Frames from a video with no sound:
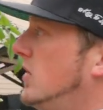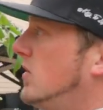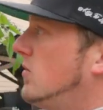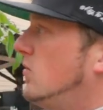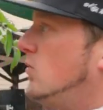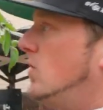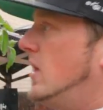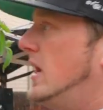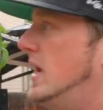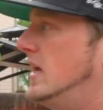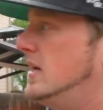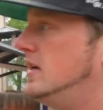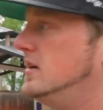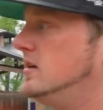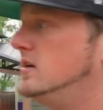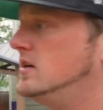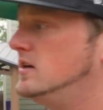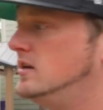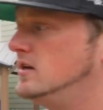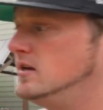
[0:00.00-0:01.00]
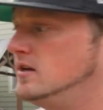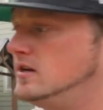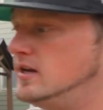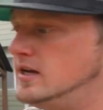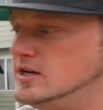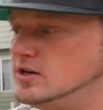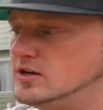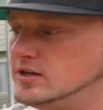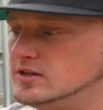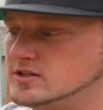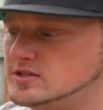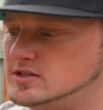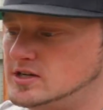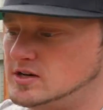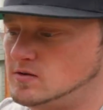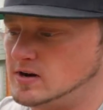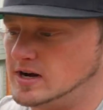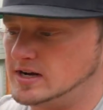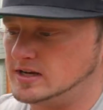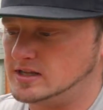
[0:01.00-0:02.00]
red, and you can see
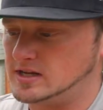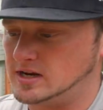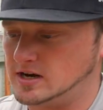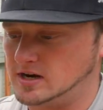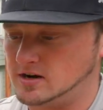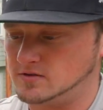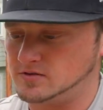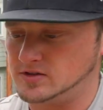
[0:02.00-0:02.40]
right there,